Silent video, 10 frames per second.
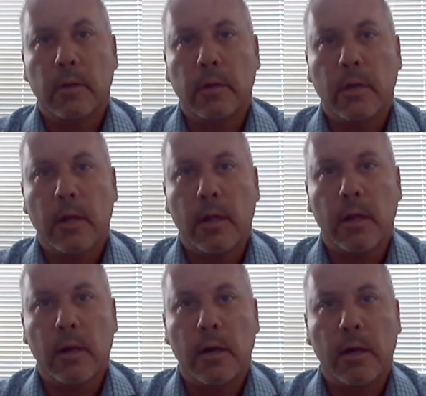
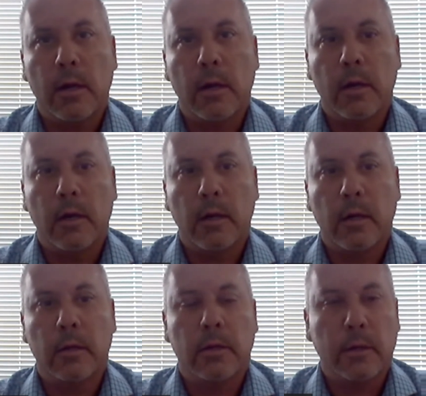
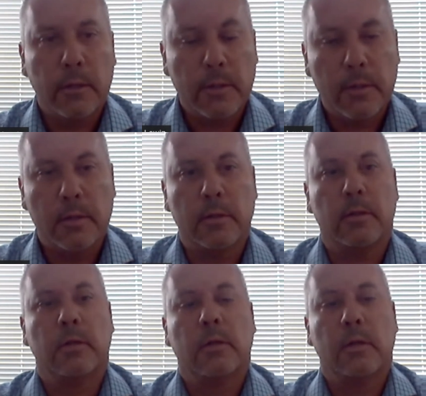
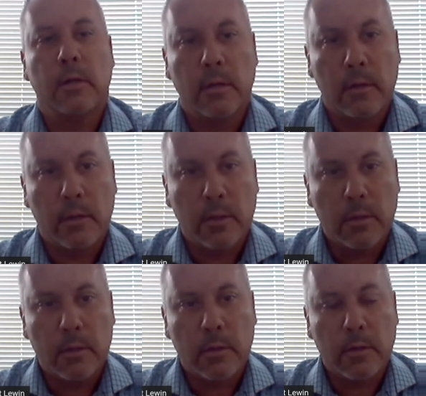
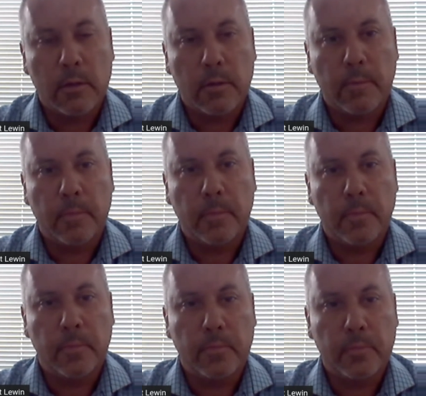
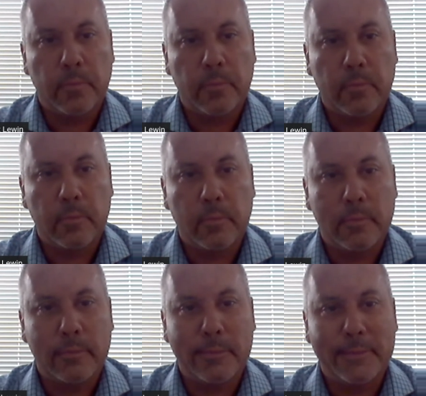
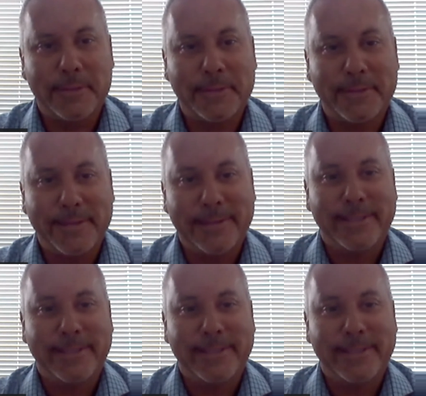(silent)